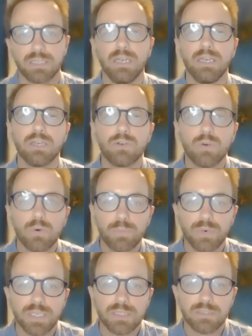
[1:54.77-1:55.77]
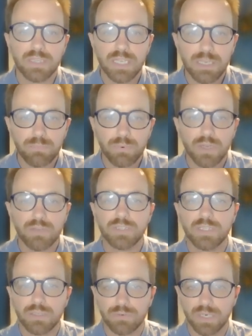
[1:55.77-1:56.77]
incorporates the e-privacy
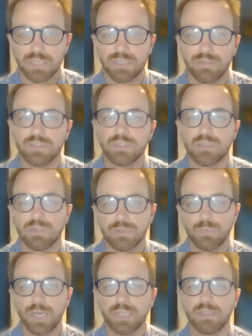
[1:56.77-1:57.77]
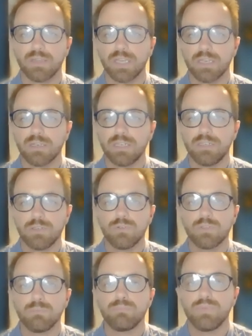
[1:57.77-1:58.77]
directive in such a way that they can issue
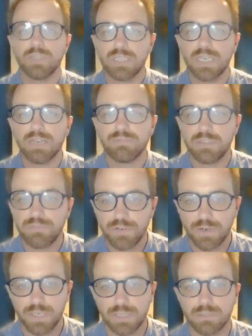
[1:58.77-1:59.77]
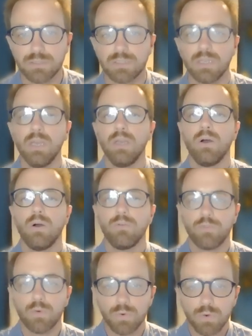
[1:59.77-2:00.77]
some pretty hefty fines
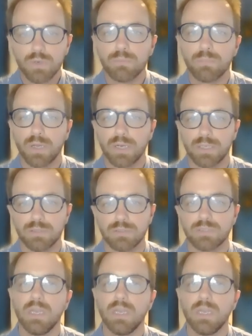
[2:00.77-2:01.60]
for non-compliance,